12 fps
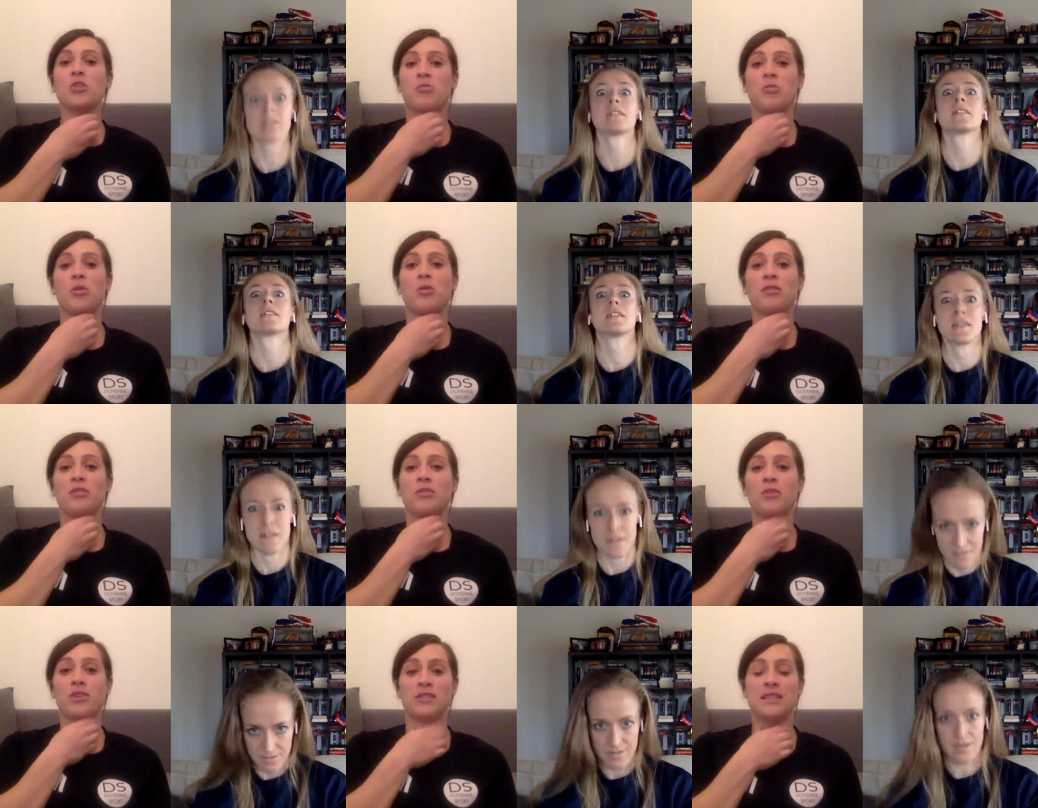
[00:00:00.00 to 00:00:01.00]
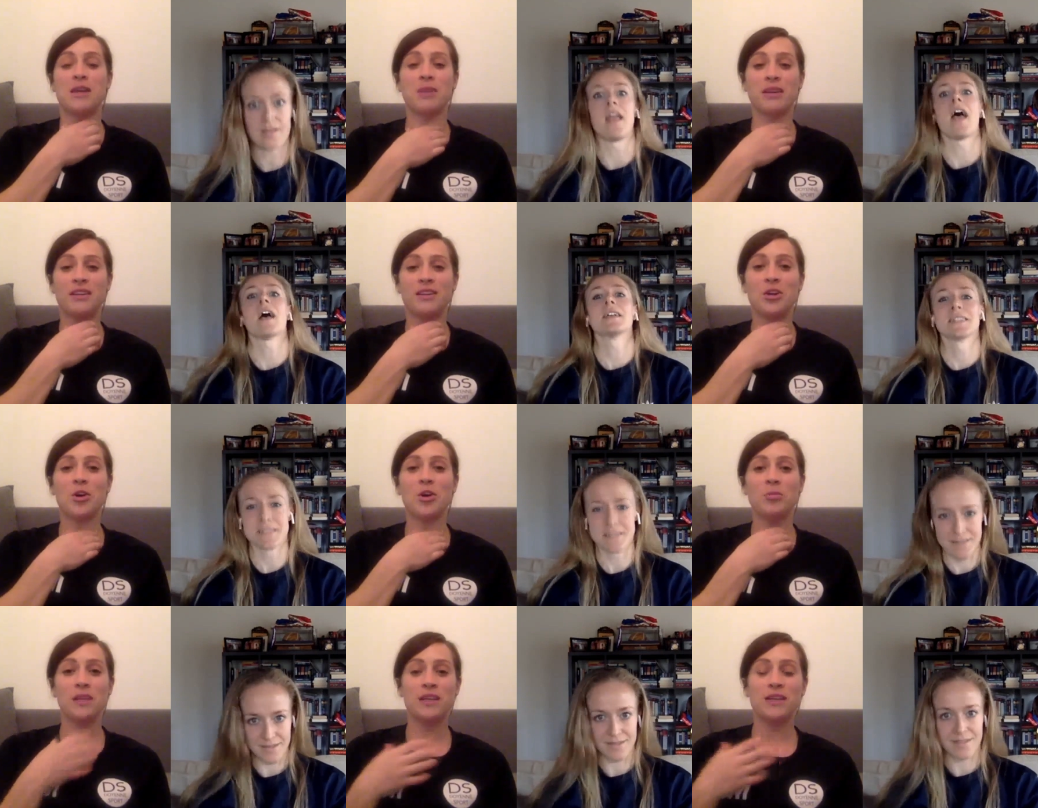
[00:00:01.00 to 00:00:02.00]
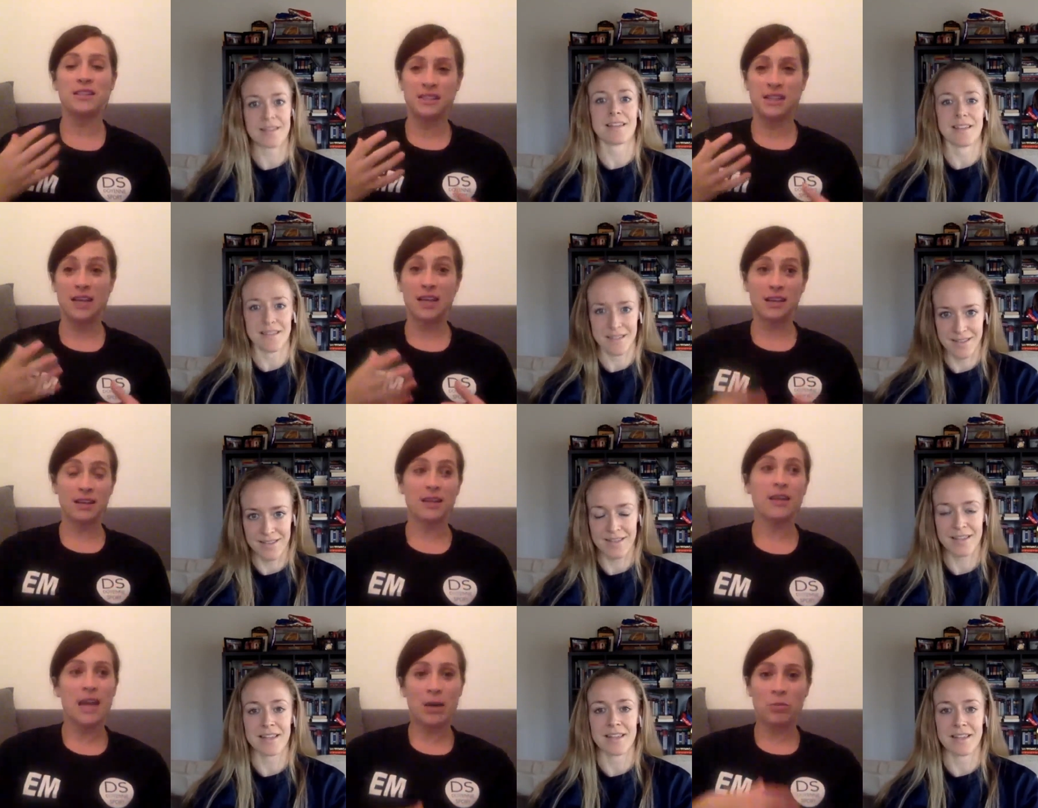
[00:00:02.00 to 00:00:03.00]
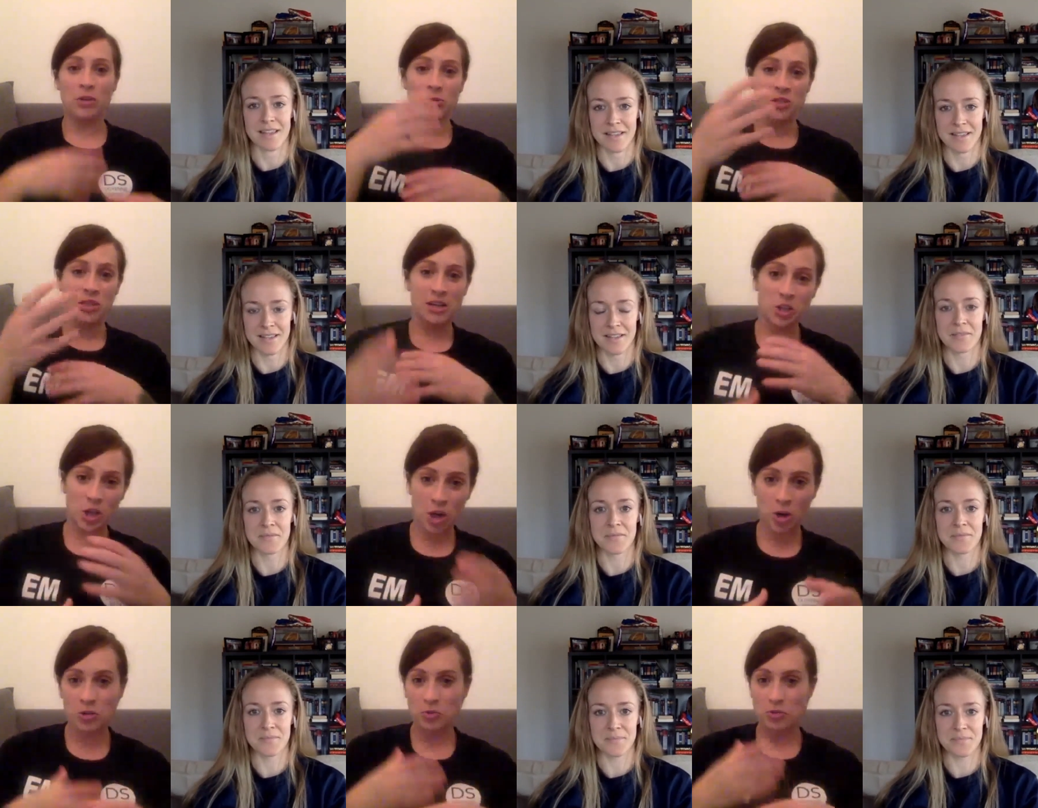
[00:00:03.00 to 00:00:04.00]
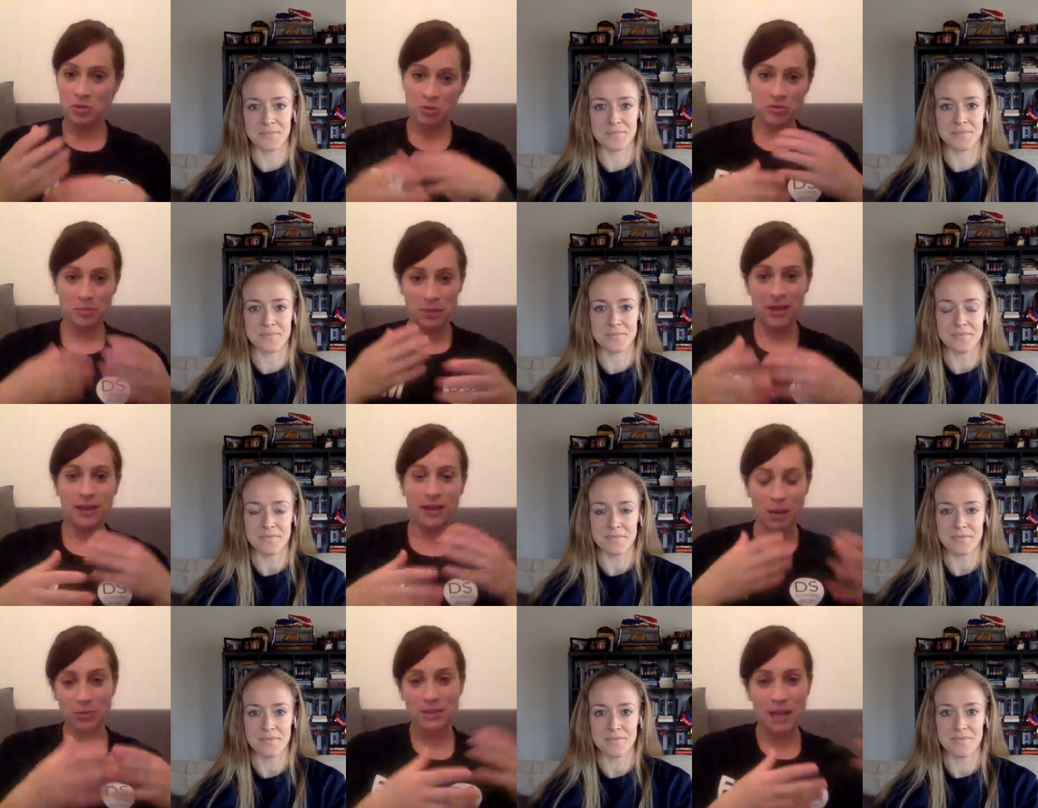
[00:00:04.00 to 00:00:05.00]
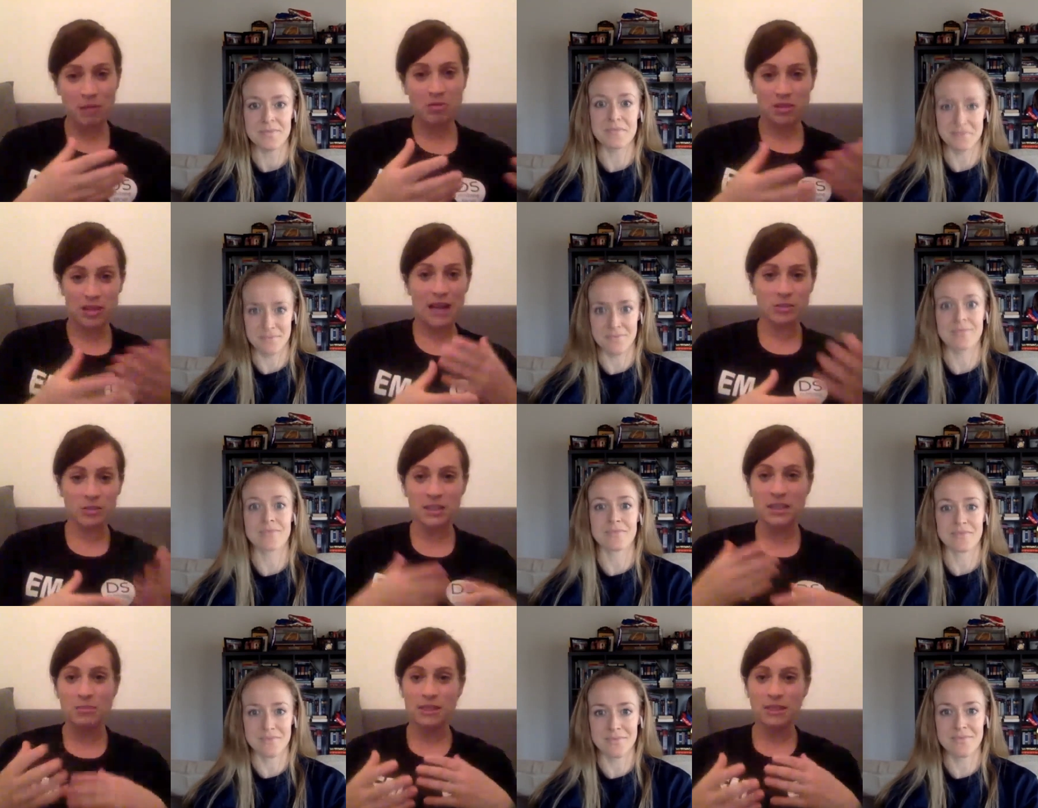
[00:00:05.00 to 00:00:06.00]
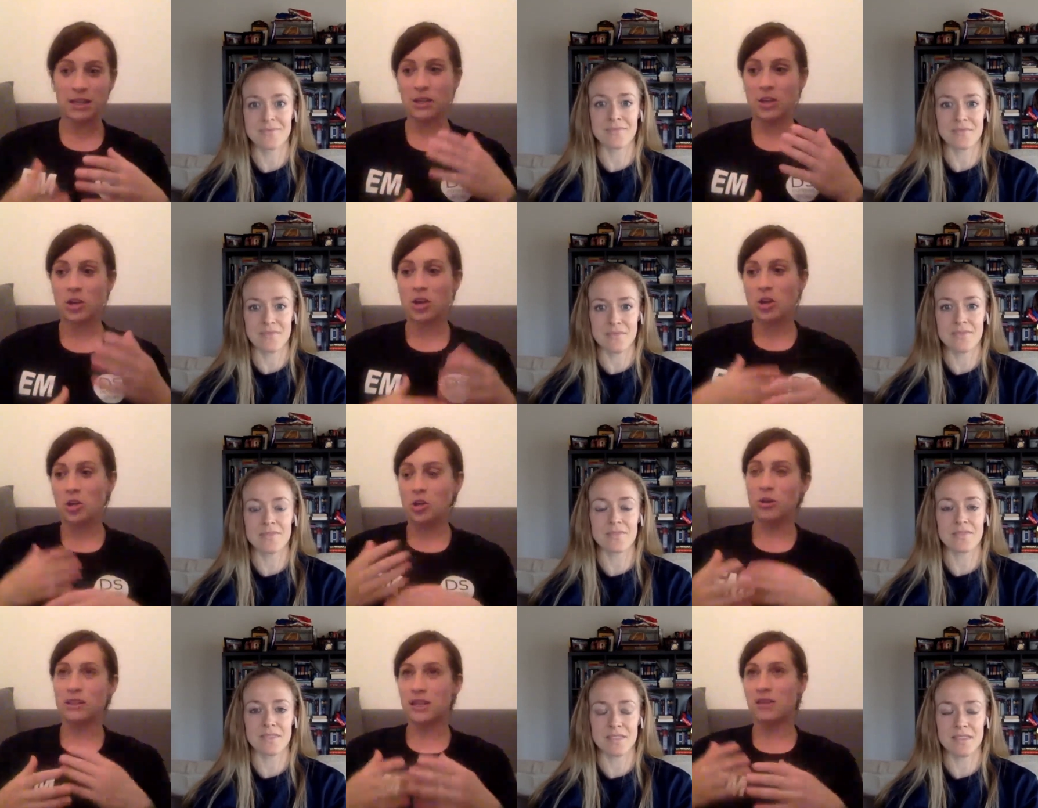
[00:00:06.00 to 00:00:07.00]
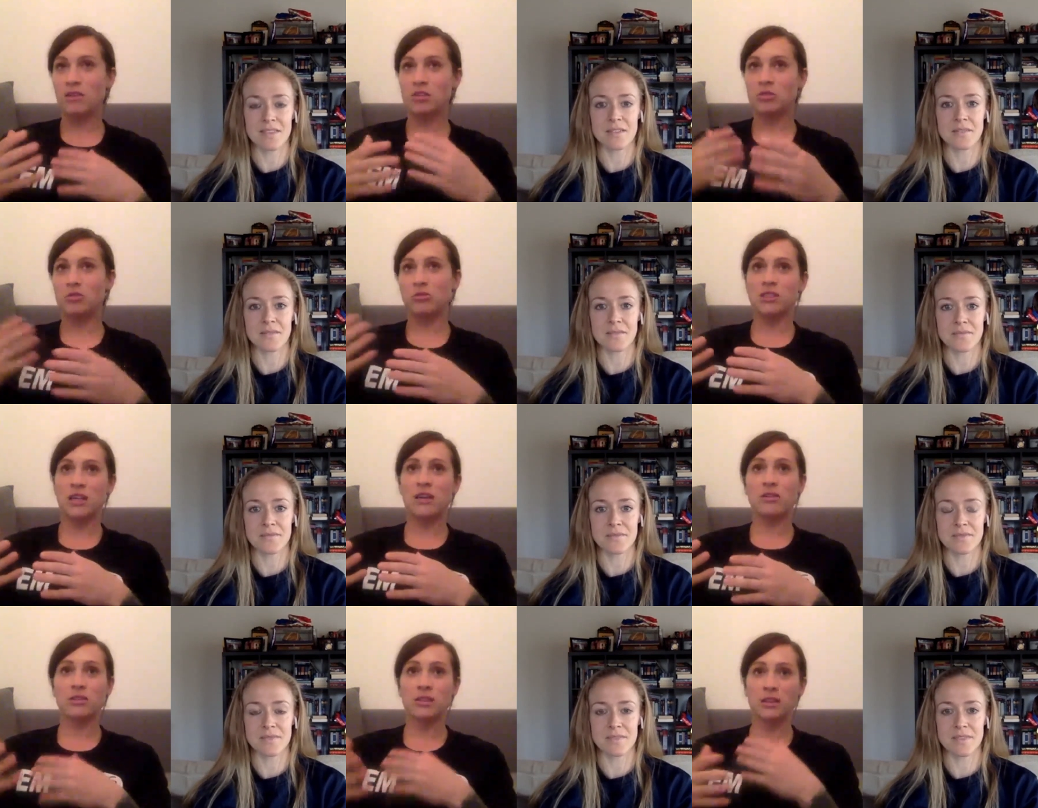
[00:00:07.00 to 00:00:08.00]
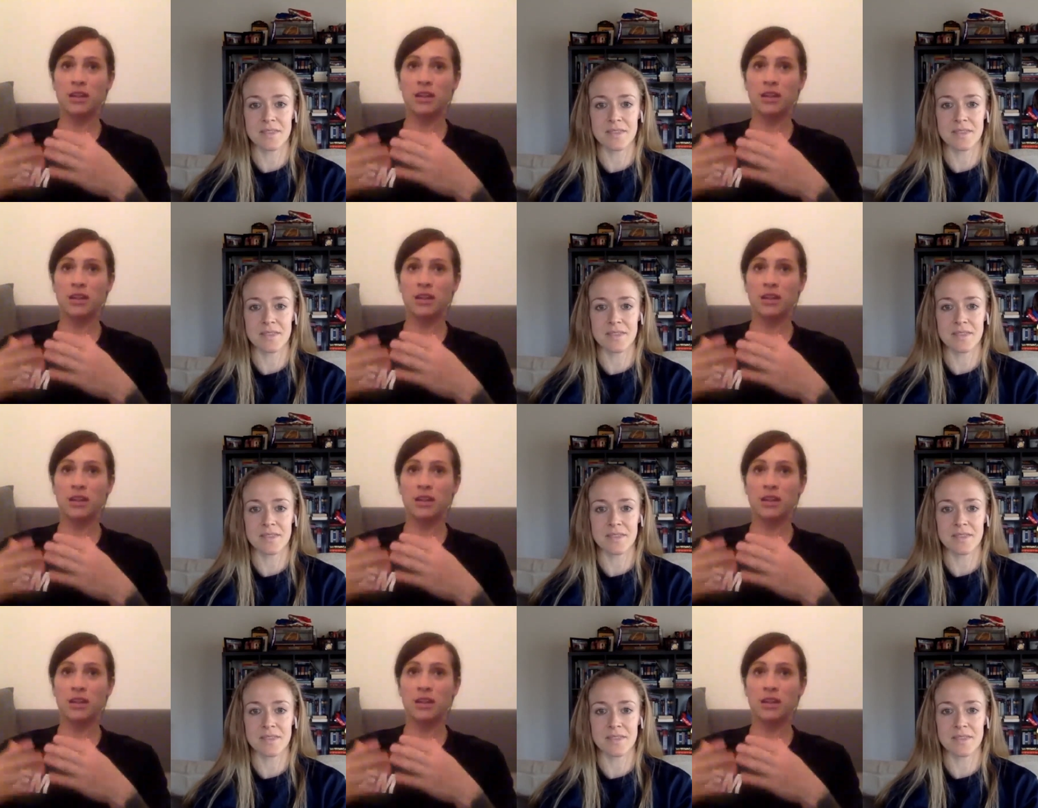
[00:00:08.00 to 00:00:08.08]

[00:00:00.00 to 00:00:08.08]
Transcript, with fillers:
Speaker 1: in your throat or your stomach yeah. because it's like, and when you change a coach, which you've been a couple times to the national team, it's like you always have these new standards.